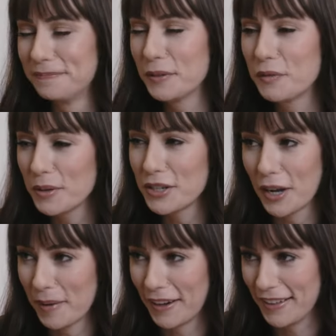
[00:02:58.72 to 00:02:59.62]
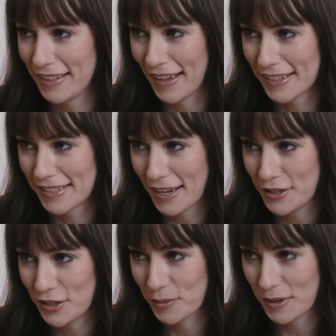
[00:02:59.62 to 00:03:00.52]
before we talk about anything else,
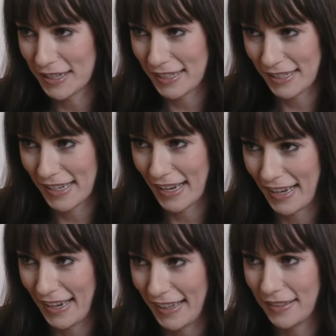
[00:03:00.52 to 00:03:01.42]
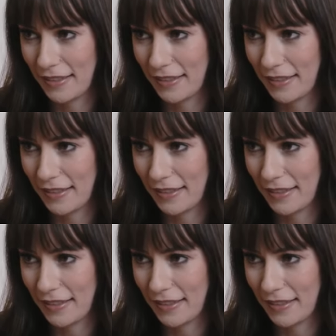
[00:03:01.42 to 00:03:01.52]
I just wanted to say